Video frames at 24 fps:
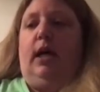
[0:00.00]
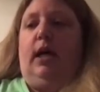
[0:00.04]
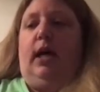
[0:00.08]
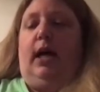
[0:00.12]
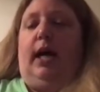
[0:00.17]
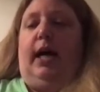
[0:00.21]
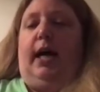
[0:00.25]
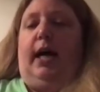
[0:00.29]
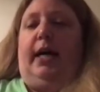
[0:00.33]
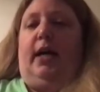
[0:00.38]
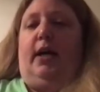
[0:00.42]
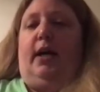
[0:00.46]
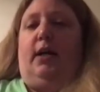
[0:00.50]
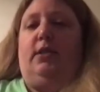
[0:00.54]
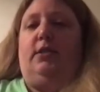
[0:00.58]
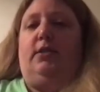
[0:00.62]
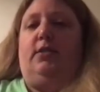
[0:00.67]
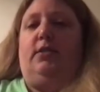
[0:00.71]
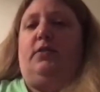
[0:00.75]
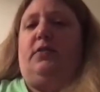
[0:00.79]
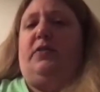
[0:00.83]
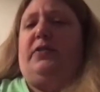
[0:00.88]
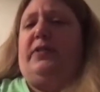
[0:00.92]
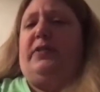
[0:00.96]
I
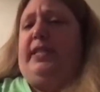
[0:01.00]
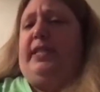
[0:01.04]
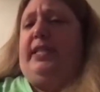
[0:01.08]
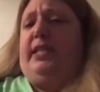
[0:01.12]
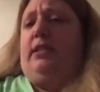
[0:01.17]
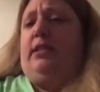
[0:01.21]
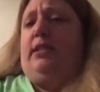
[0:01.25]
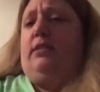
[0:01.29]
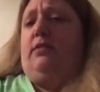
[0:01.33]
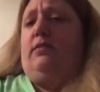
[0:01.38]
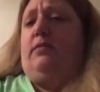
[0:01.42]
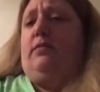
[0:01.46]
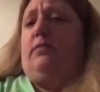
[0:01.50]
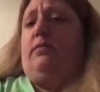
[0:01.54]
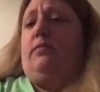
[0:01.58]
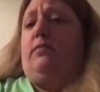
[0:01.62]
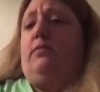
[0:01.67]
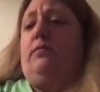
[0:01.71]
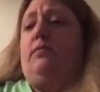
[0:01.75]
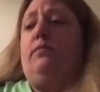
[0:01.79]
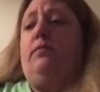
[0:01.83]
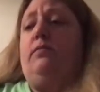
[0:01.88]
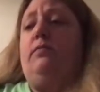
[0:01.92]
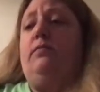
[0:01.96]
also created a
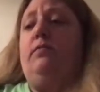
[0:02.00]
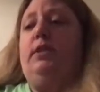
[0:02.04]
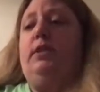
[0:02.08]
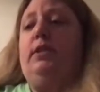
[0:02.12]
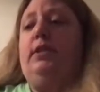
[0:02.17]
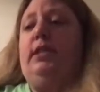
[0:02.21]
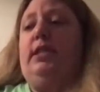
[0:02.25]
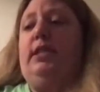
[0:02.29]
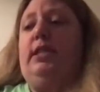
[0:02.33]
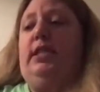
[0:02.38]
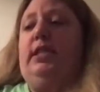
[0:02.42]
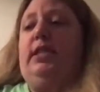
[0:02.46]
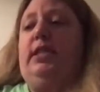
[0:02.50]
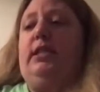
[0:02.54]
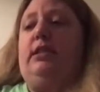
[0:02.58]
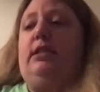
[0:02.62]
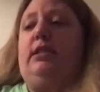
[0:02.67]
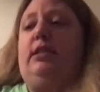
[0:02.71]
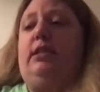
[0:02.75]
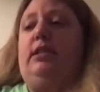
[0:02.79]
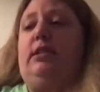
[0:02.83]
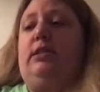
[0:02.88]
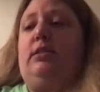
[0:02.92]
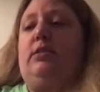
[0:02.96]
really neat
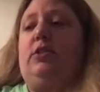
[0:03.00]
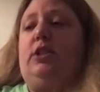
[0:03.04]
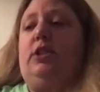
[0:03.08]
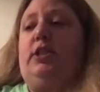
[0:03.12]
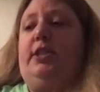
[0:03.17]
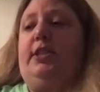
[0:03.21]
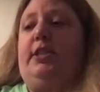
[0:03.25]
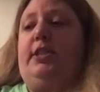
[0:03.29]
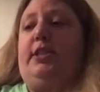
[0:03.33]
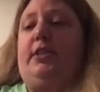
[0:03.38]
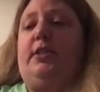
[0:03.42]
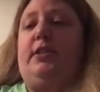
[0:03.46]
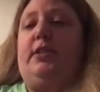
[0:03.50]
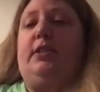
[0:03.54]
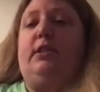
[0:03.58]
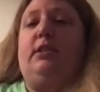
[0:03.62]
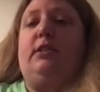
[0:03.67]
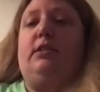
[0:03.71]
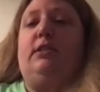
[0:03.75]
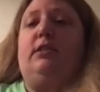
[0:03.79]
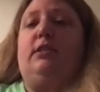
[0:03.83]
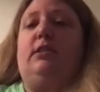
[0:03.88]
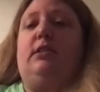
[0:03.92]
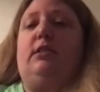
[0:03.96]
little cheer
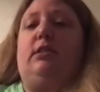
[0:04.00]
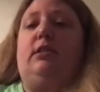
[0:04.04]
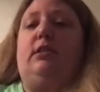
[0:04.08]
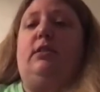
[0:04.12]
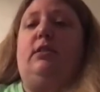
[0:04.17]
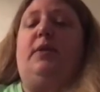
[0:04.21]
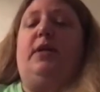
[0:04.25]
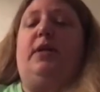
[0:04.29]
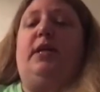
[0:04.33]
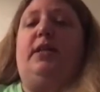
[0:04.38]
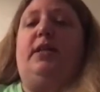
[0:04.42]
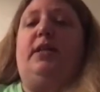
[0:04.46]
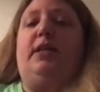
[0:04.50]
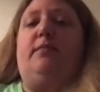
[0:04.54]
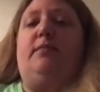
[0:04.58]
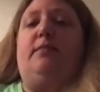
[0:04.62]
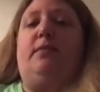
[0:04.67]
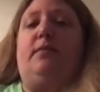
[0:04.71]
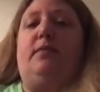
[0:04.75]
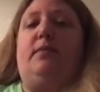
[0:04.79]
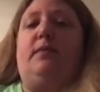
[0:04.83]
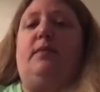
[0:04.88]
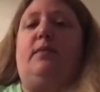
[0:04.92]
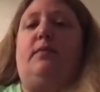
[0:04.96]
to make
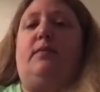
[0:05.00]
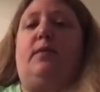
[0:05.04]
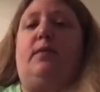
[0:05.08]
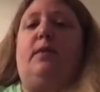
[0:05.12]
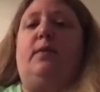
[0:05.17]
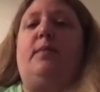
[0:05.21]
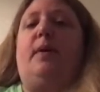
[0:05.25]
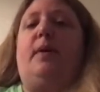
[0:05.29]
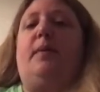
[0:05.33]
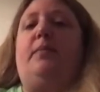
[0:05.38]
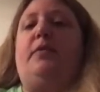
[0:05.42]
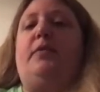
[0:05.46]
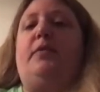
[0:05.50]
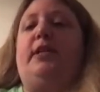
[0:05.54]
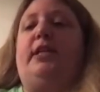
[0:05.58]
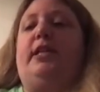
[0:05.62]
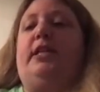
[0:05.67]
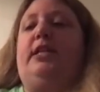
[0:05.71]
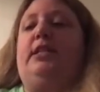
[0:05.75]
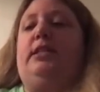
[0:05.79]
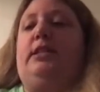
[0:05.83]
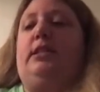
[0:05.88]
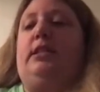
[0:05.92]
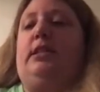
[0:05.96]
them remember it
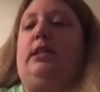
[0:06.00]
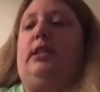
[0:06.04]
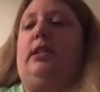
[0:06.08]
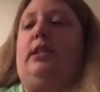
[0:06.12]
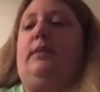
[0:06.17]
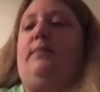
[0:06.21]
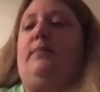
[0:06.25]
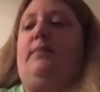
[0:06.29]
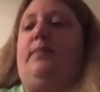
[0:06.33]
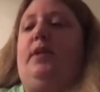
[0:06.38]
easily.